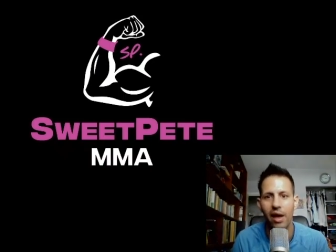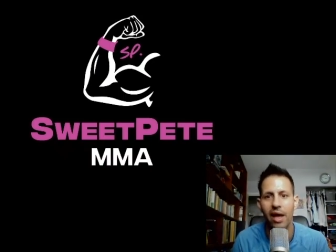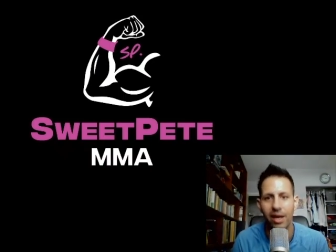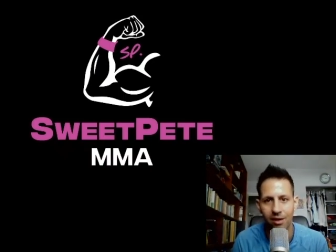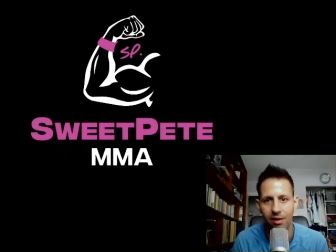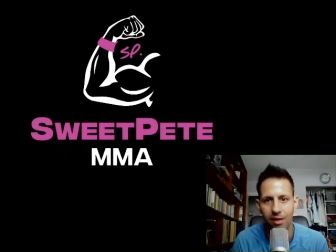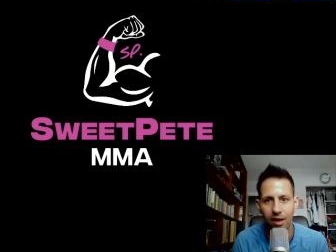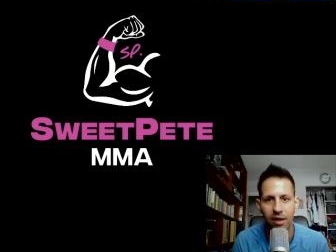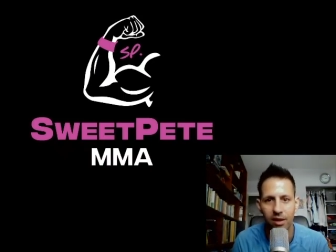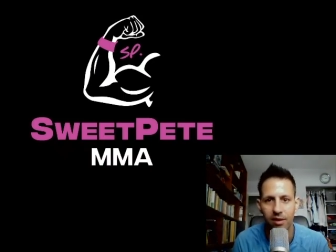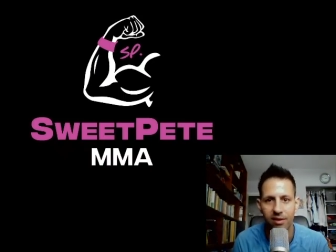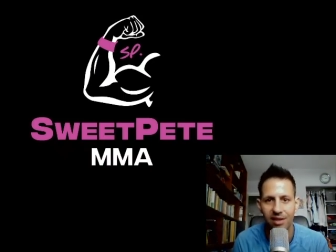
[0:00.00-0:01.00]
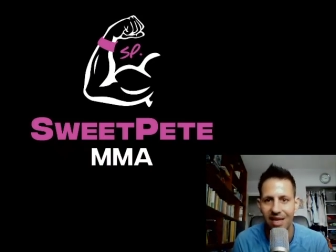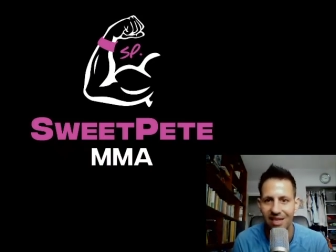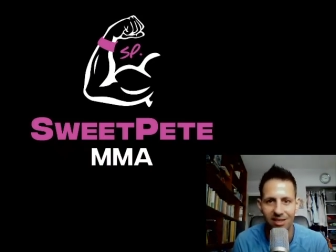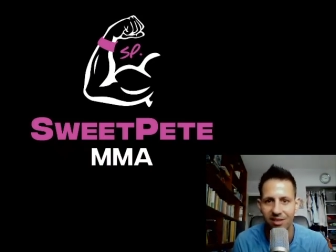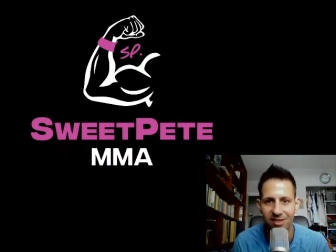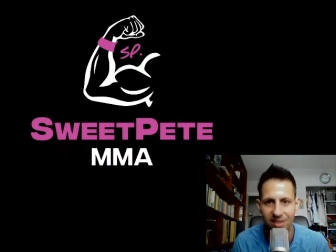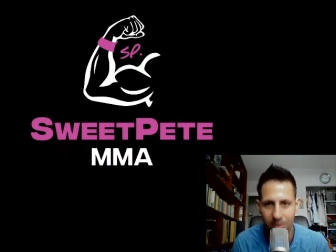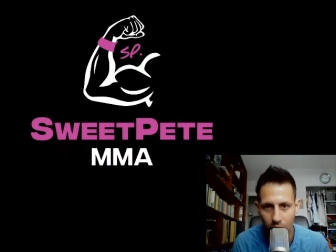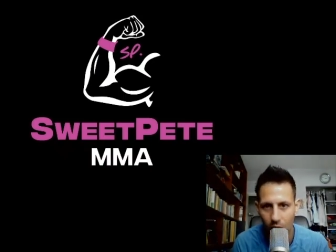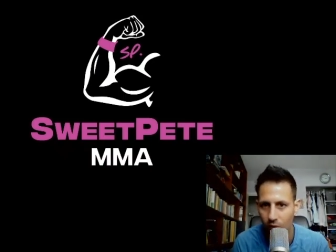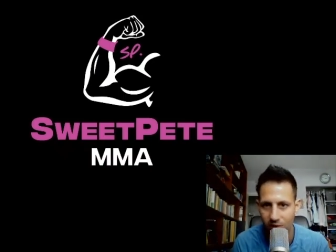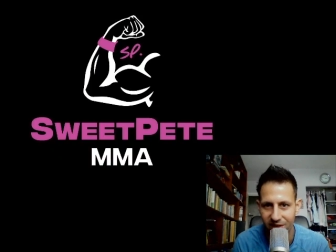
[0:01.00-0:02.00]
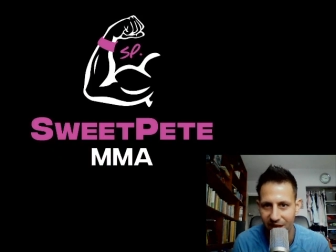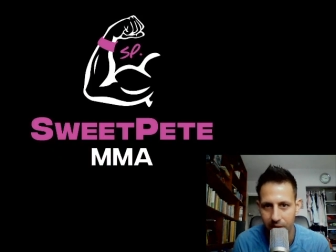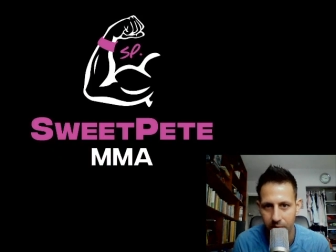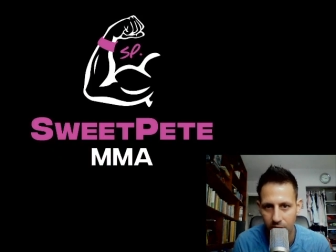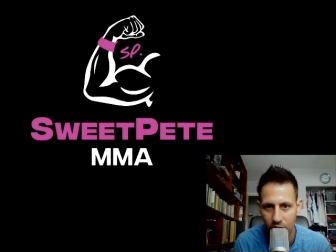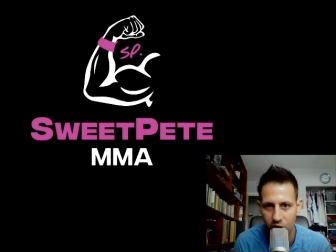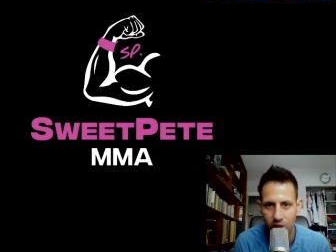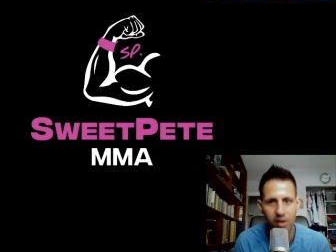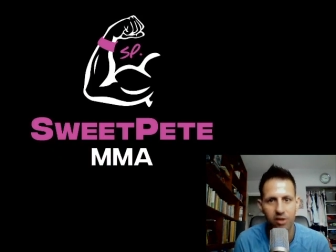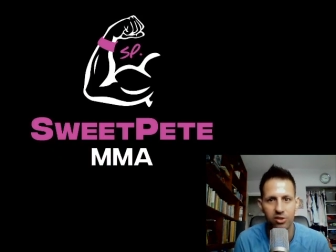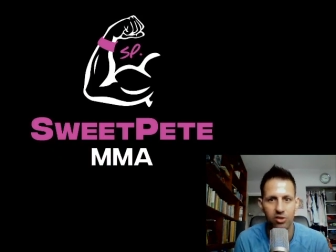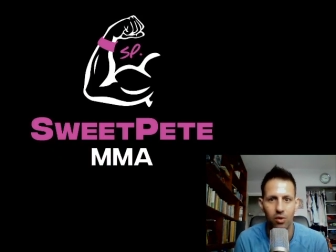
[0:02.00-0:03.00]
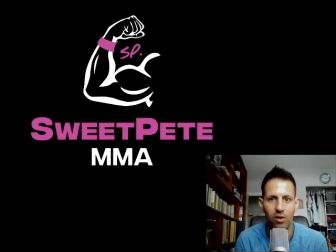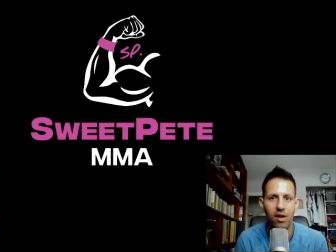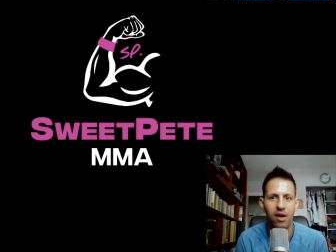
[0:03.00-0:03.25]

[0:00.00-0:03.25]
anything. That does zero damage. So,